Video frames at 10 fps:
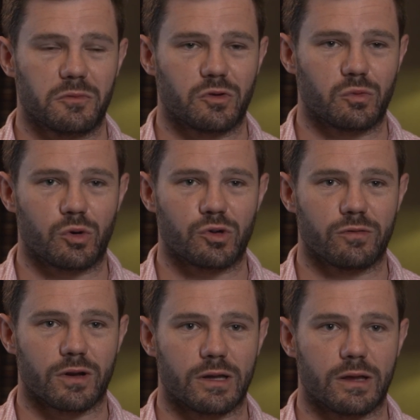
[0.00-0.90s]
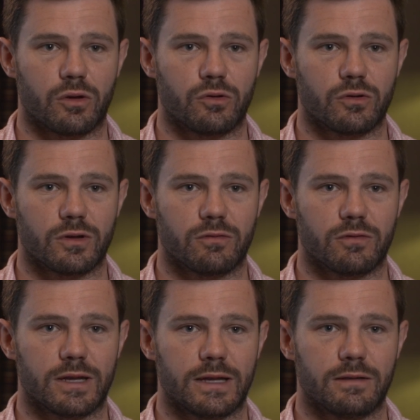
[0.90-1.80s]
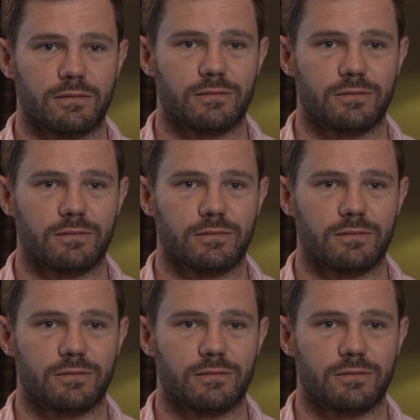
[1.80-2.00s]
just washing around in the ocean, didn't really